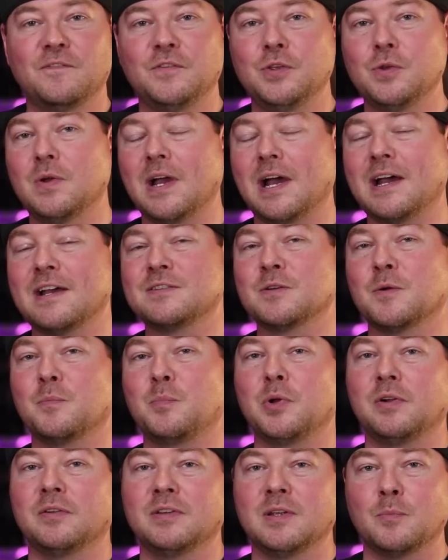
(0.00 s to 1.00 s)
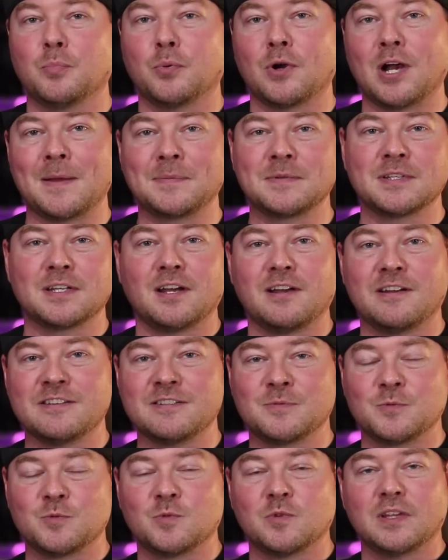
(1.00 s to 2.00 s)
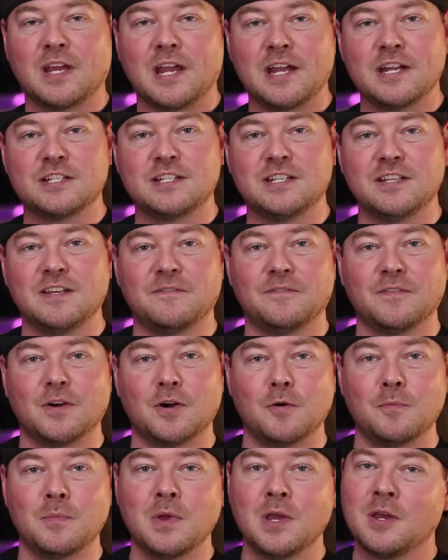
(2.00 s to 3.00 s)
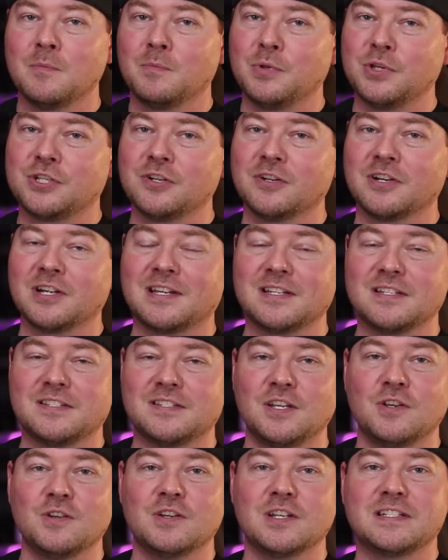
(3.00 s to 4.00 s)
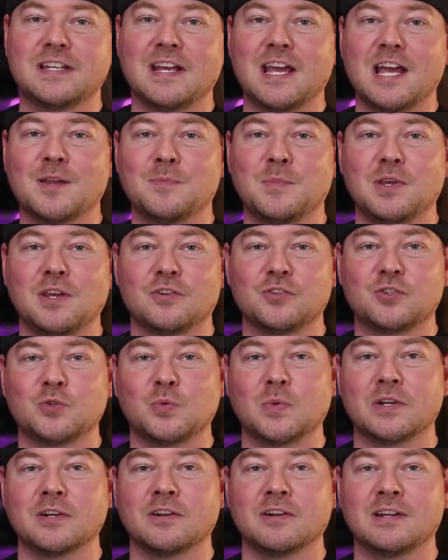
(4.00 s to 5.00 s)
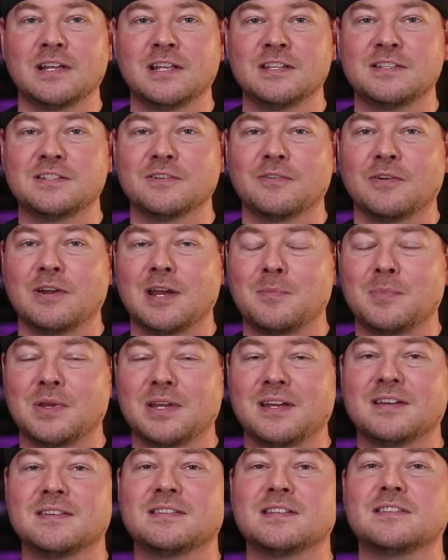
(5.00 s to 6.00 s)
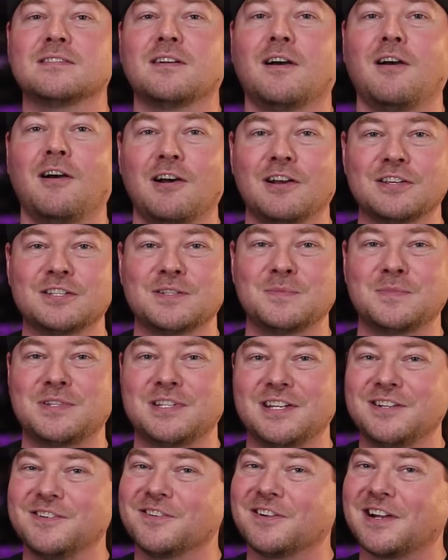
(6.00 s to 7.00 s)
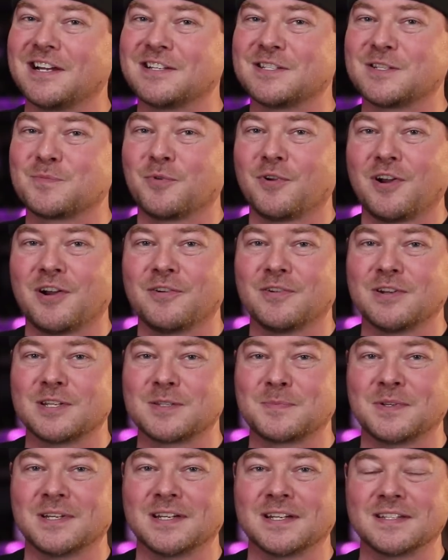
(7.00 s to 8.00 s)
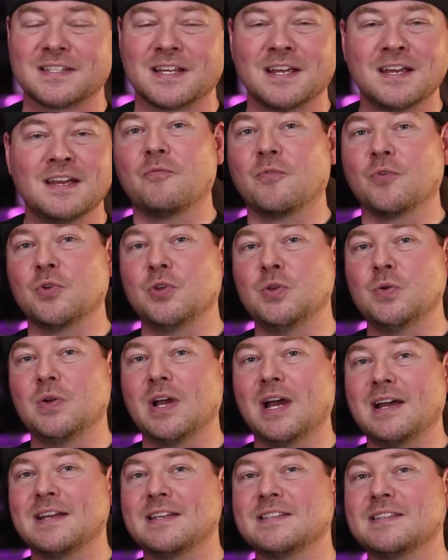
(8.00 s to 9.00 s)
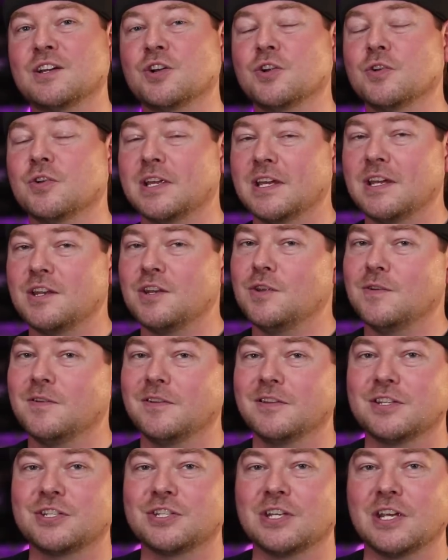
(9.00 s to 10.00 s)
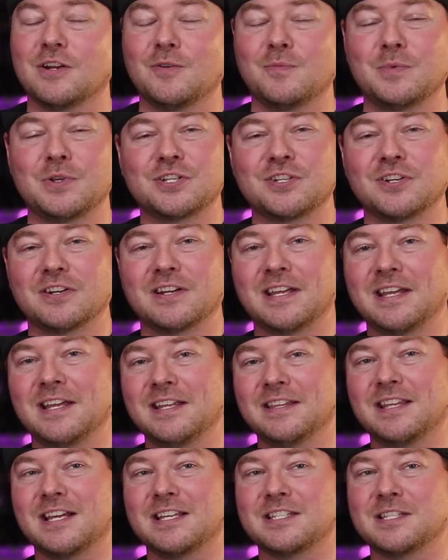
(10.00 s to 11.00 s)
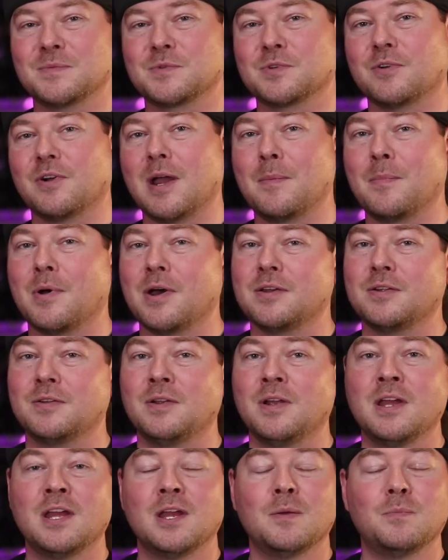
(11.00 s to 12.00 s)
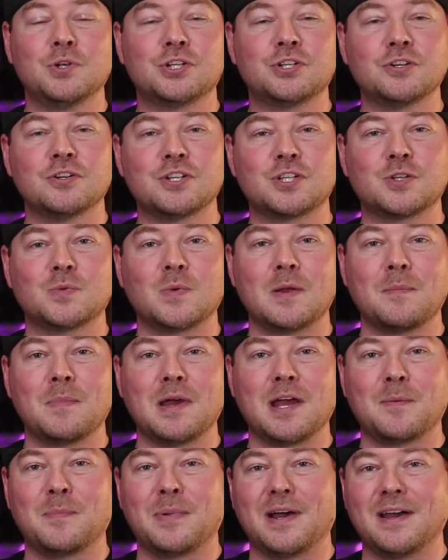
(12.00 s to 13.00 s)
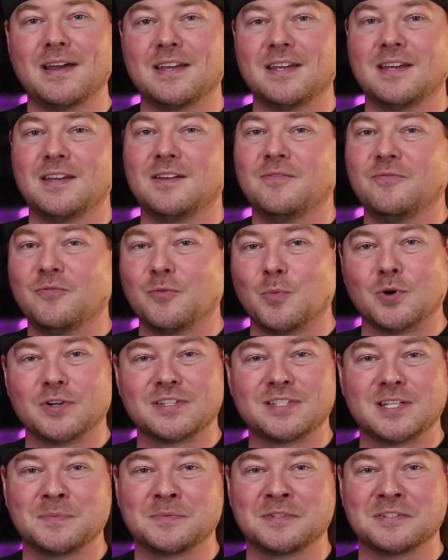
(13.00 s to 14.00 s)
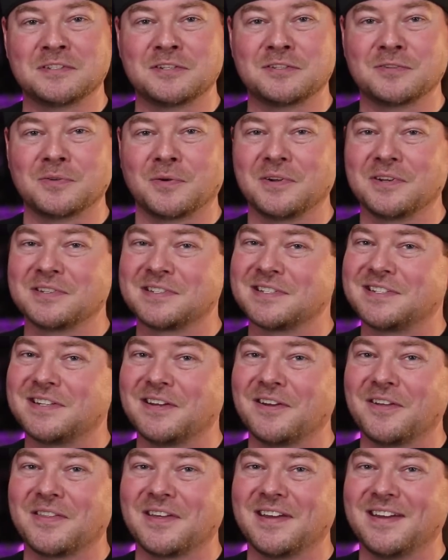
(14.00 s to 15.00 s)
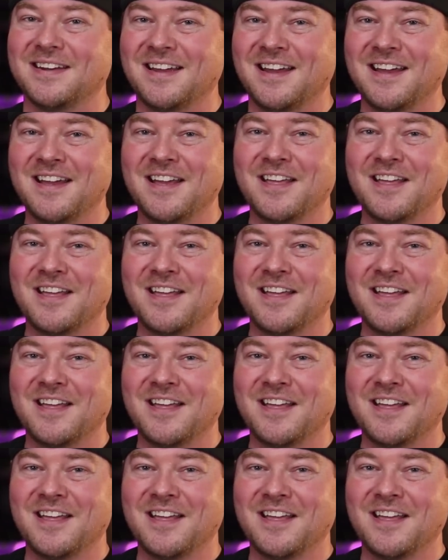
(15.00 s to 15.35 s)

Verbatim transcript: if you guys are building props and costumes with HD foam, be sure to continue to tag me on Twitter and Instagram because it's awesome seeing your guys' progress pics. For you guys that are, again, new to the channel, be sure to hit that subscribe button. Be sure to swing back by again for more tips and tutorials. Until then,